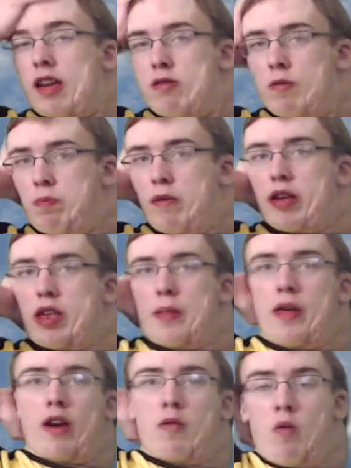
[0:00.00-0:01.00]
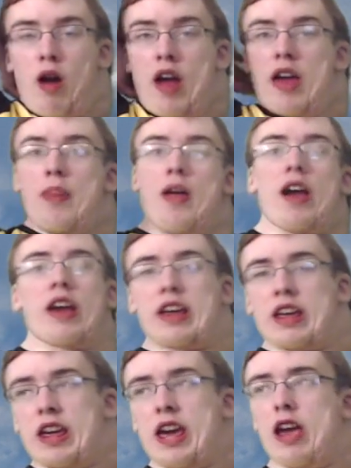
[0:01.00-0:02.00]
you explain to me, like, why am I
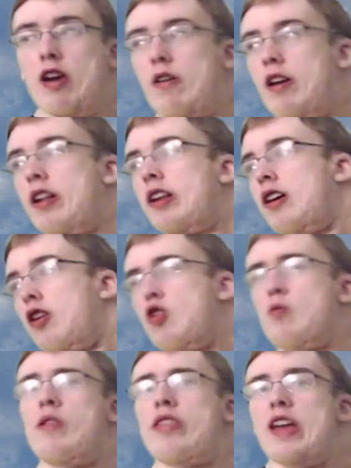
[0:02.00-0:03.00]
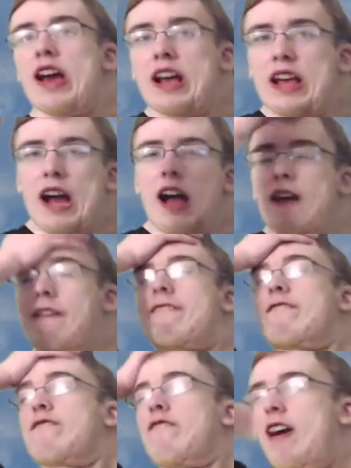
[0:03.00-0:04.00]
here, and who was that guy,
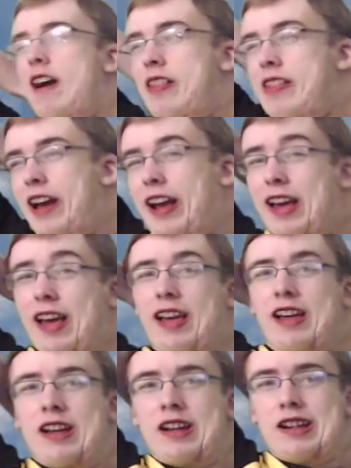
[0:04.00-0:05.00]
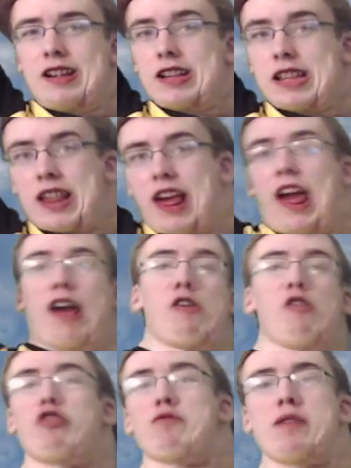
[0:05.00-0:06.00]
Fred, that
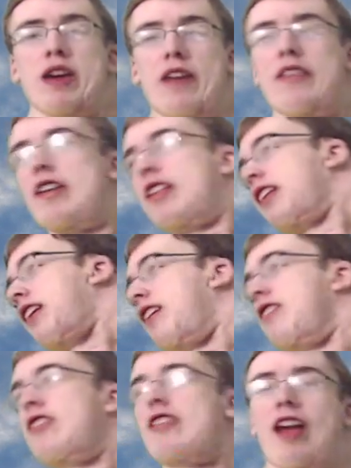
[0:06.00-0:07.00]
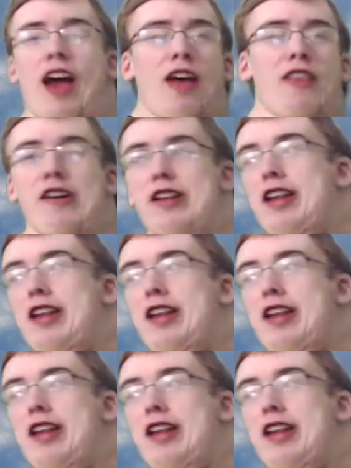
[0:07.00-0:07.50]
killed me? Is this heaven